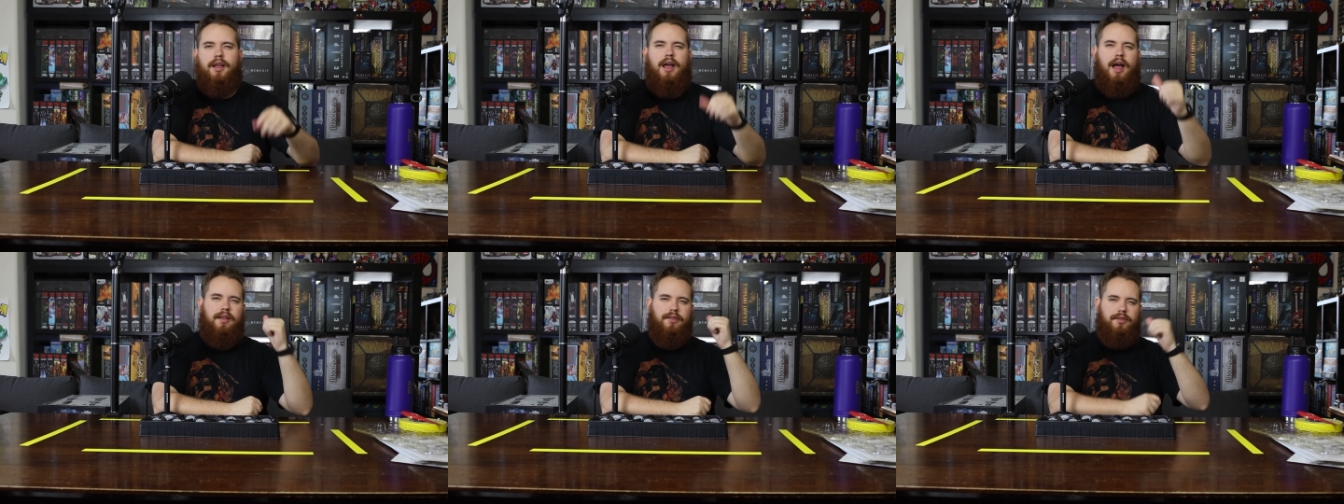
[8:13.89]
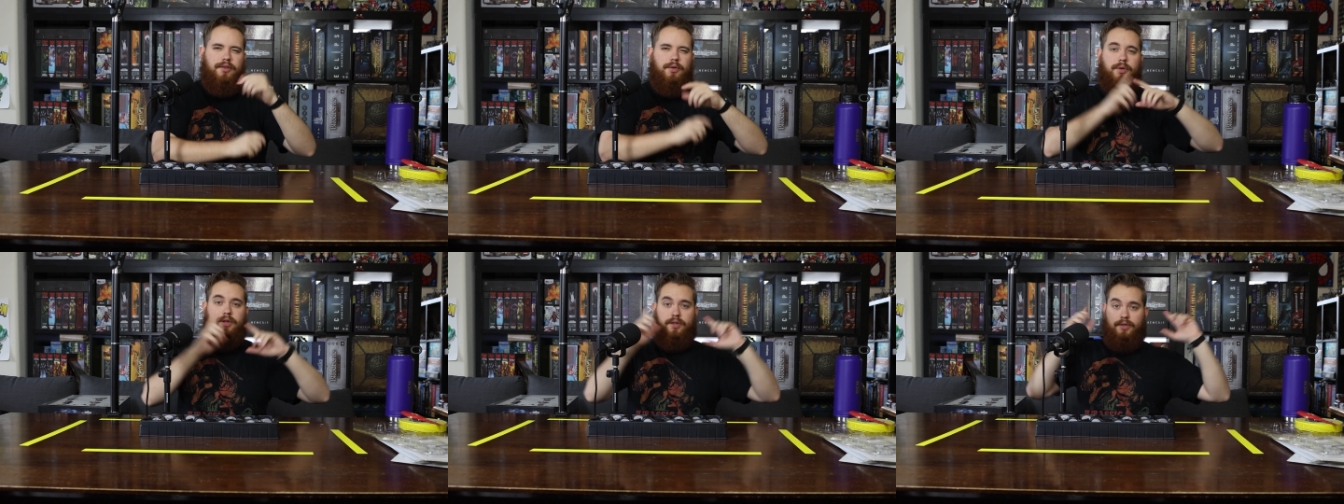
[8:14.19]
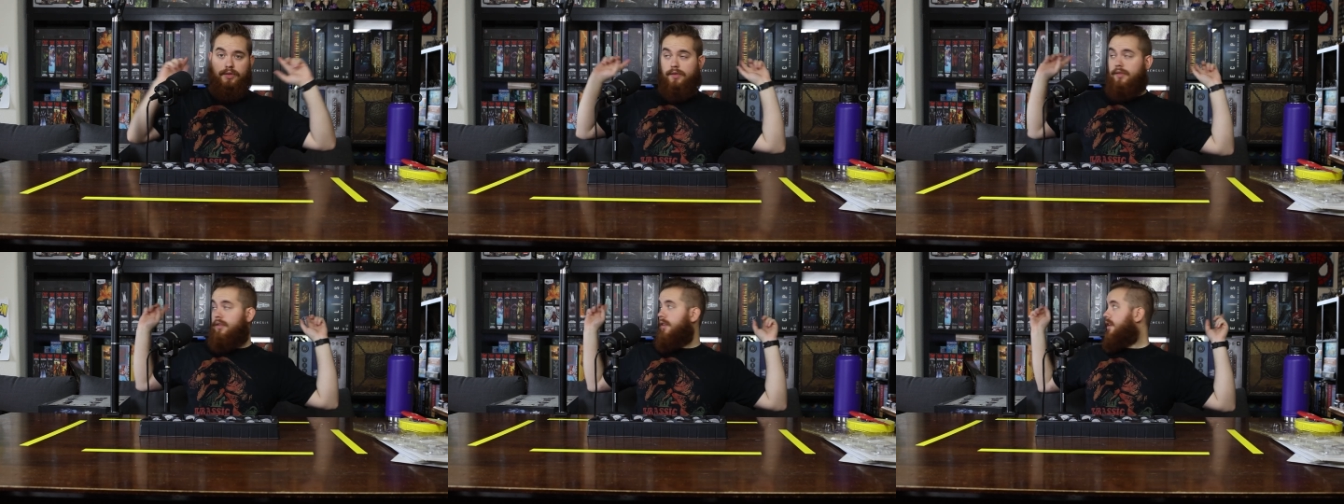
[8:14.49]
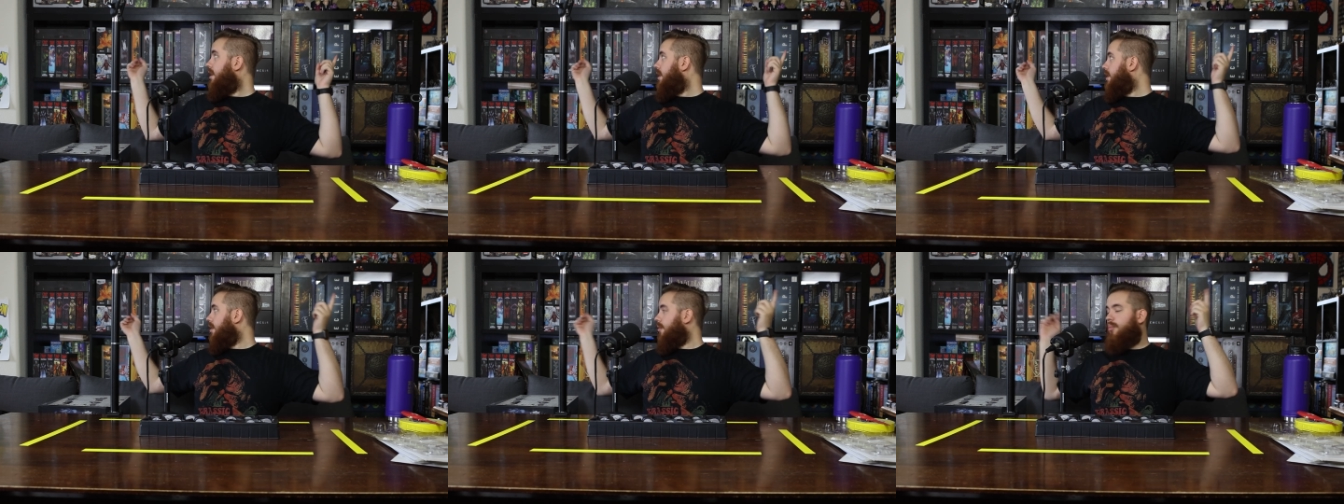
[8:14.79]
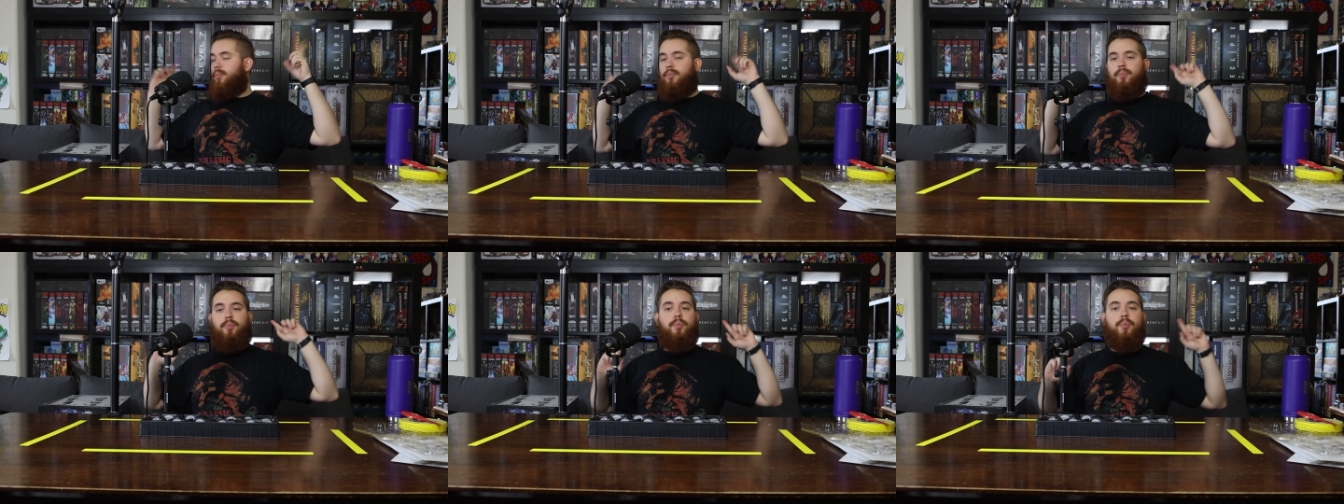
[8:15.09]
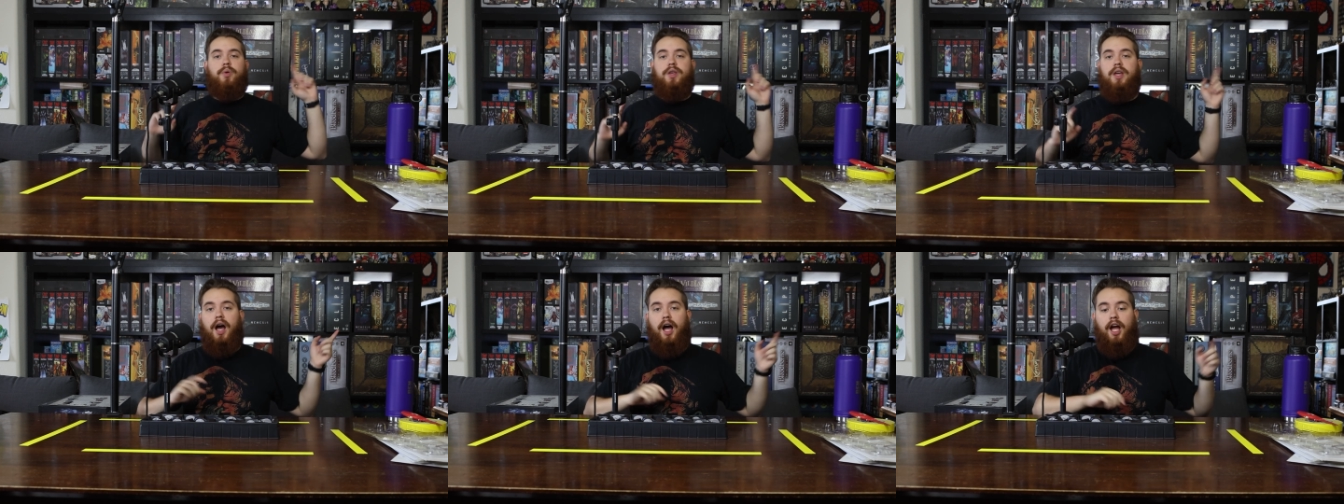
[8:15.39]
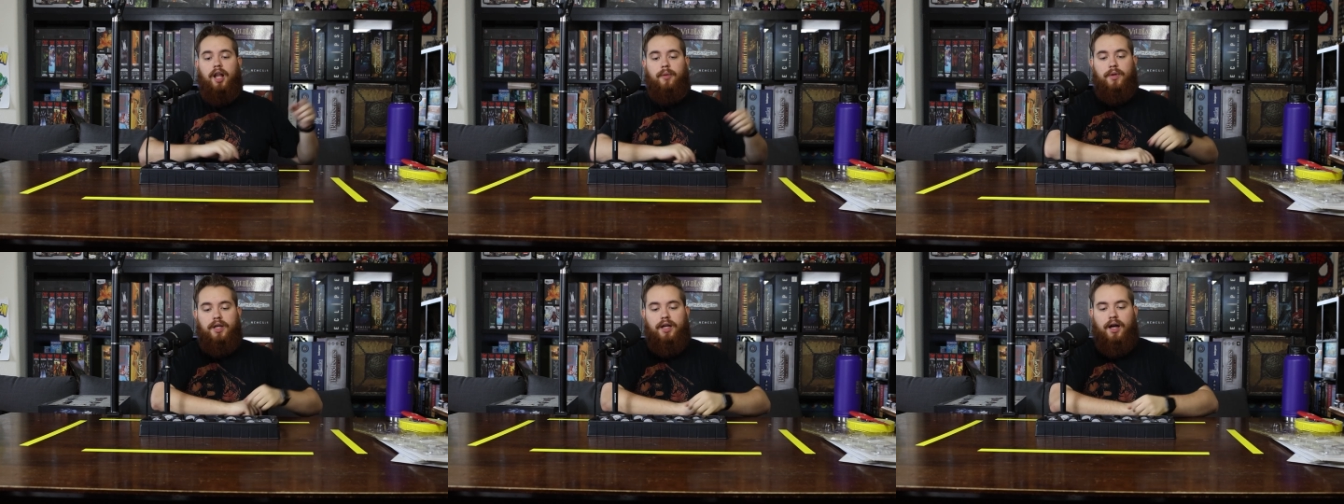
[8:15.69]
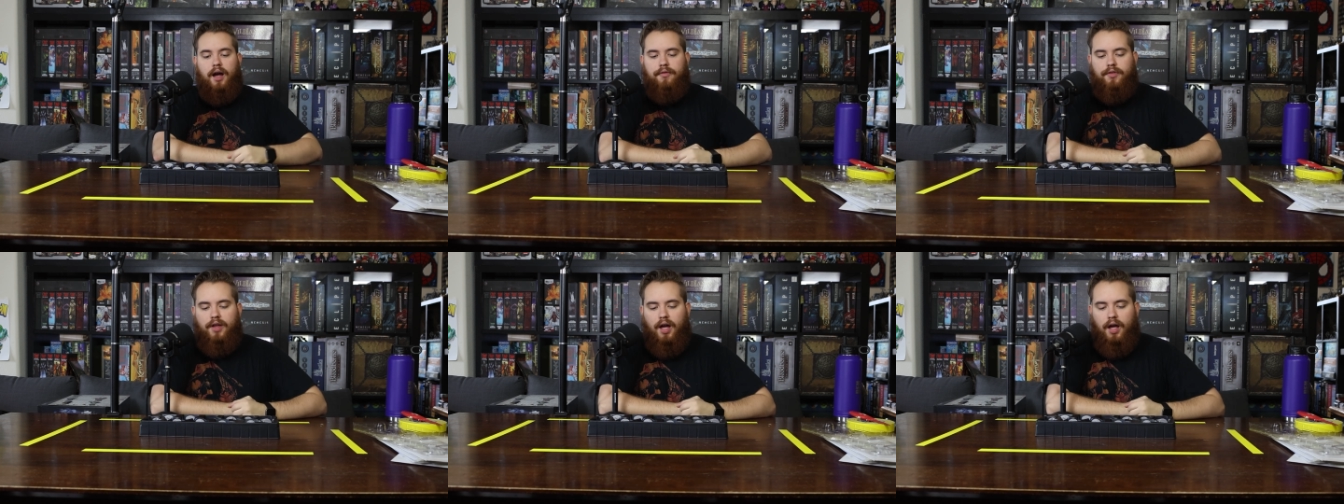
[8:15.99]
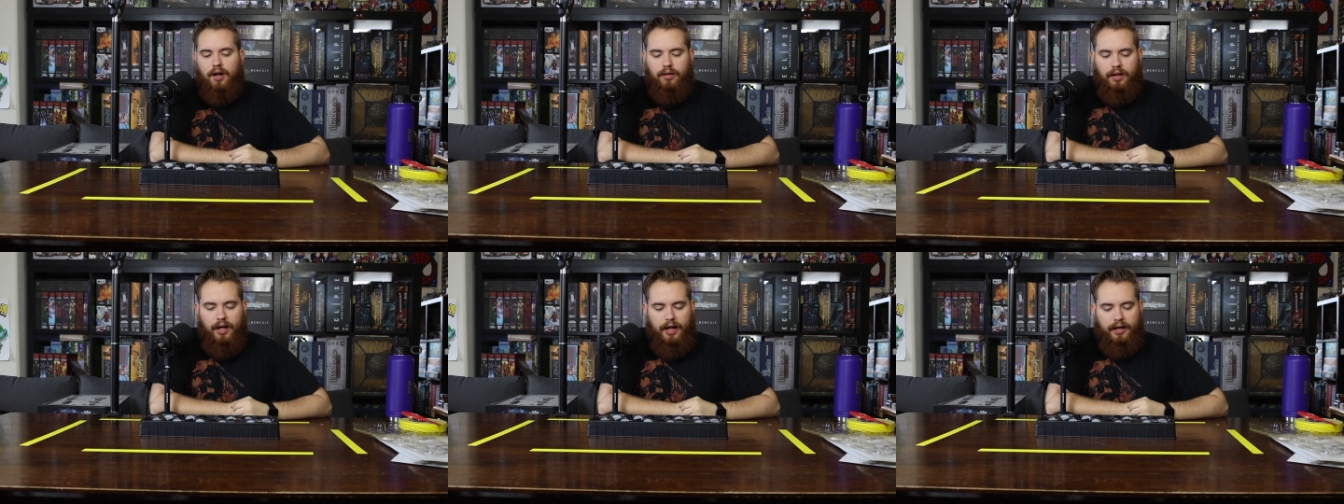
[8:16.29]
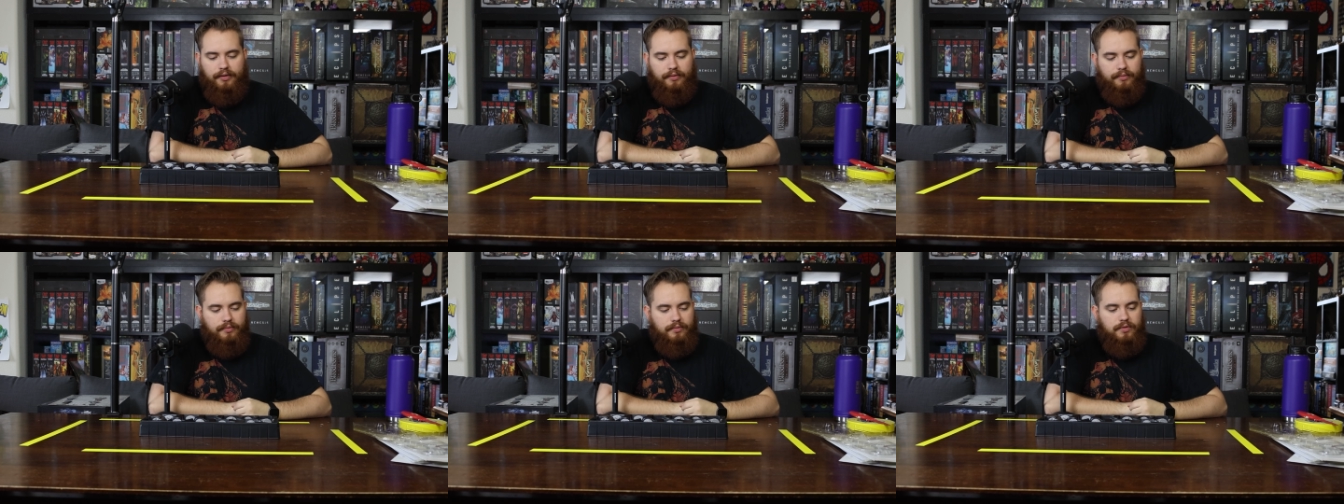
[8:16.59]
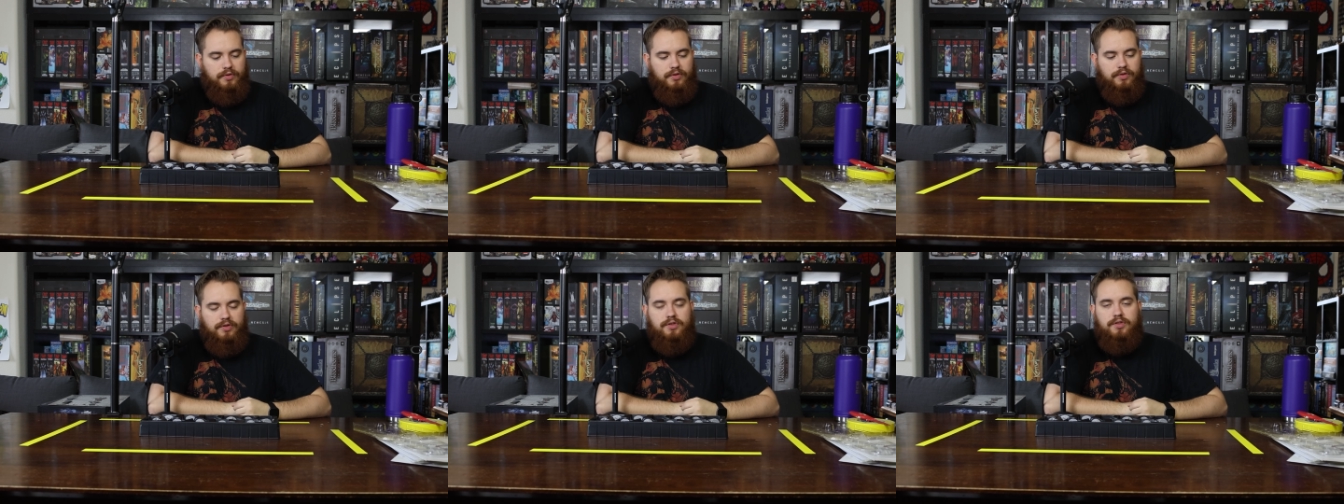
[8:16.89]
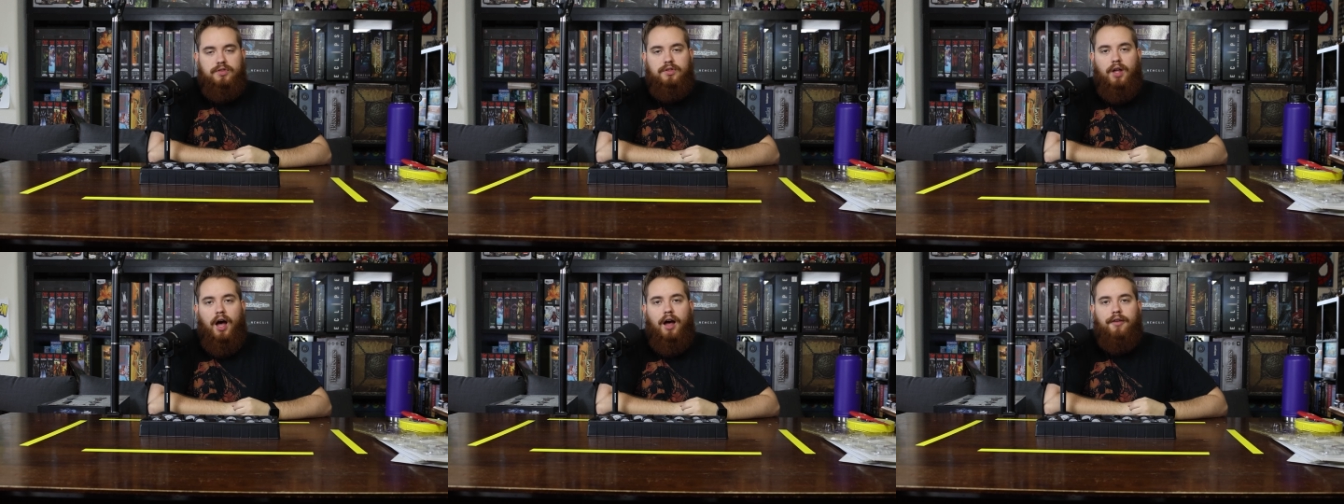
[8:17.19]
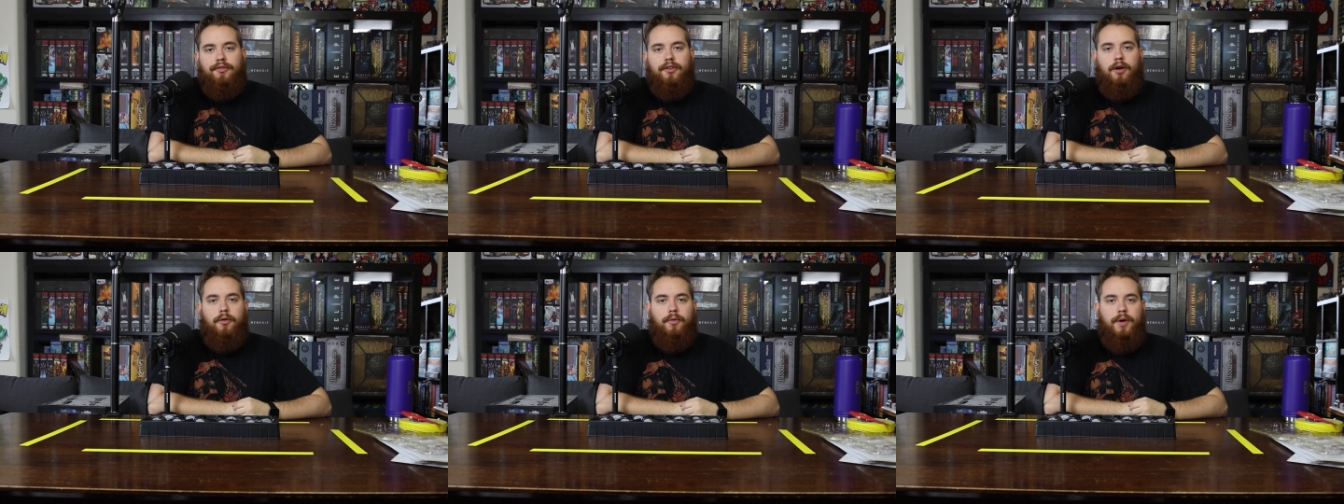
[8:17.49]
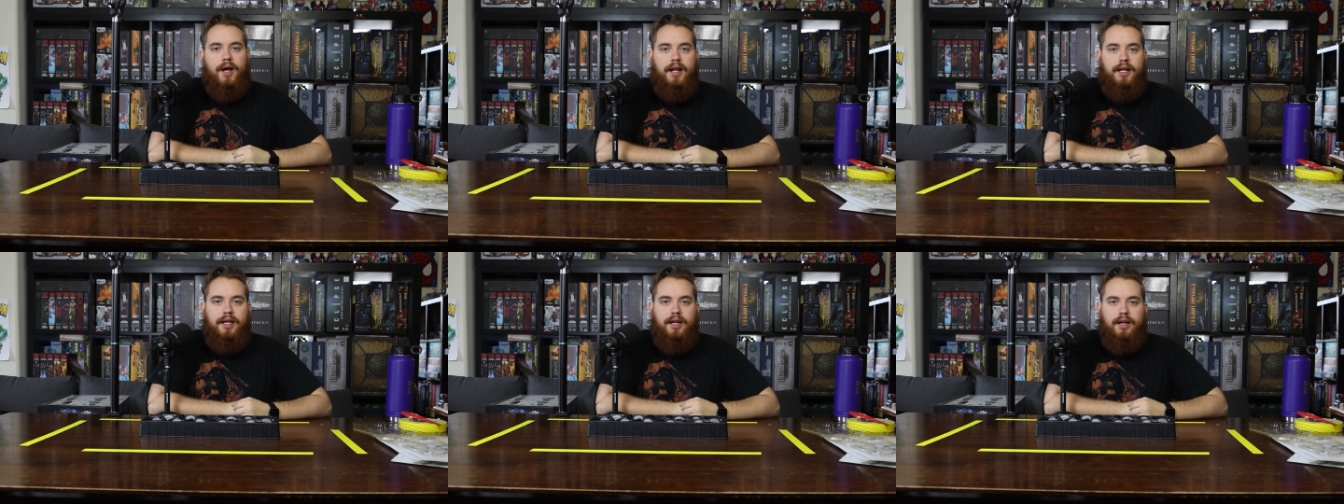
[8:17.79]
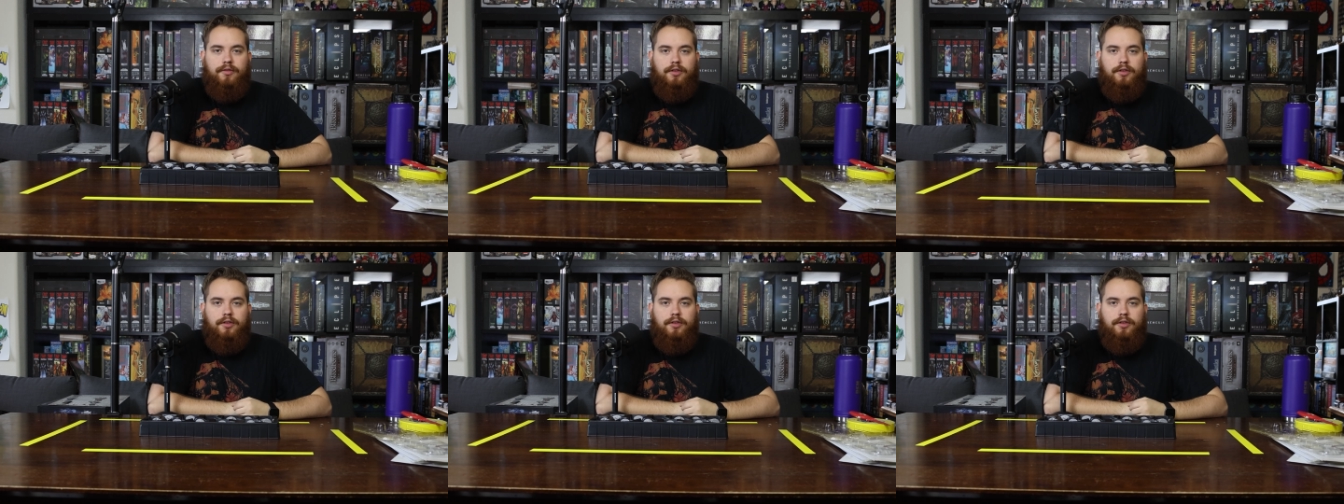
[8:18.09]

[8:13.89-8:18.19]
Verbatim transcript: as you can see behind me, I've got a lot of stuff already.